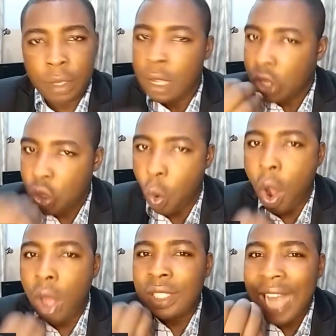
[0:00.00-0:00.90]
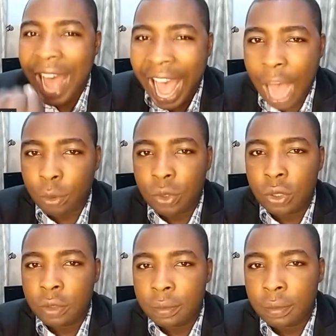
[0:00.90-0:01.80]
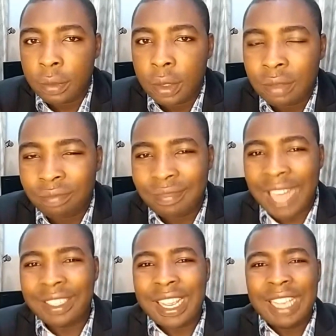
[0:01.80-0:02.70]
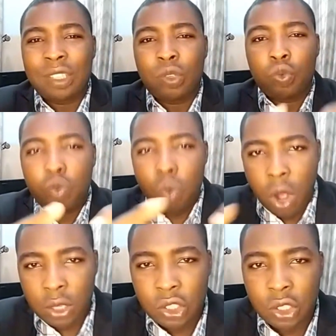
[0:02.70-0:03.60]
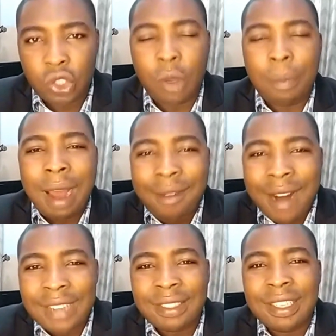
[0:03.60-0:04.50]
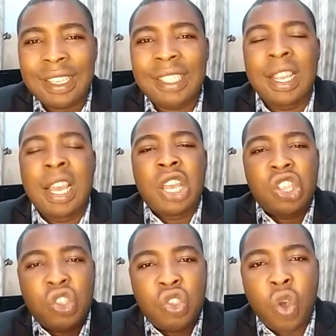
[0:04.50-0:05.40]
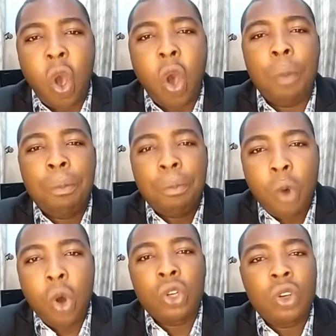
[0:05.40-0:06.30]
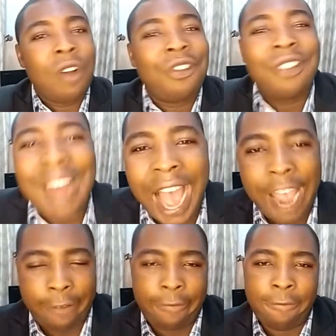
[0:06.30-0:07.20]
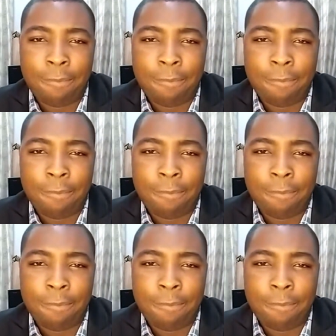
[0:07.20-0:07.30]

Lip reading: you utter out. That is what summarizes your mode of life.